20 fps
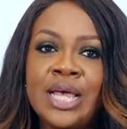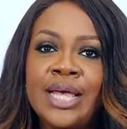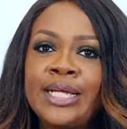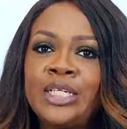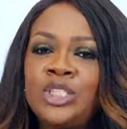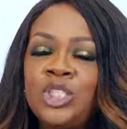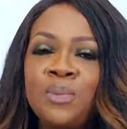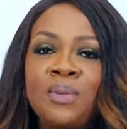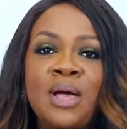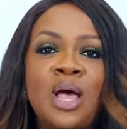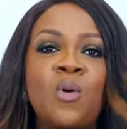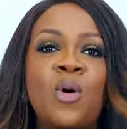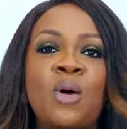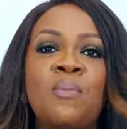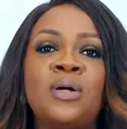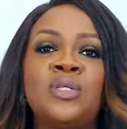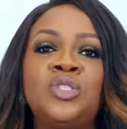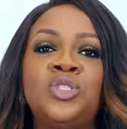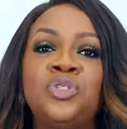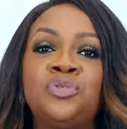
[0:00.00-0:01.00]
Hey Ijeoma, how
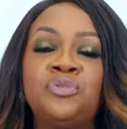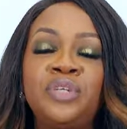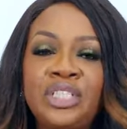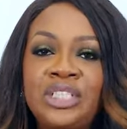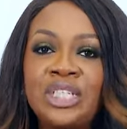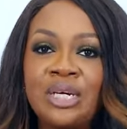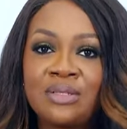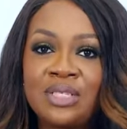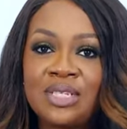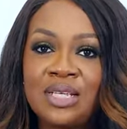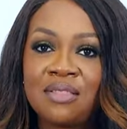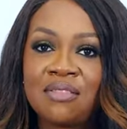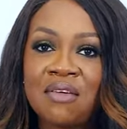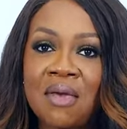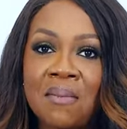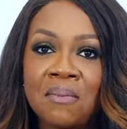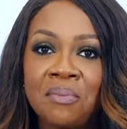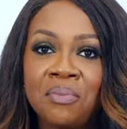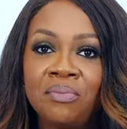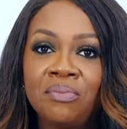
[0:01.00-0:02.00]
about you reach out to
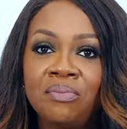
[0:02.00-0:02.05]
them?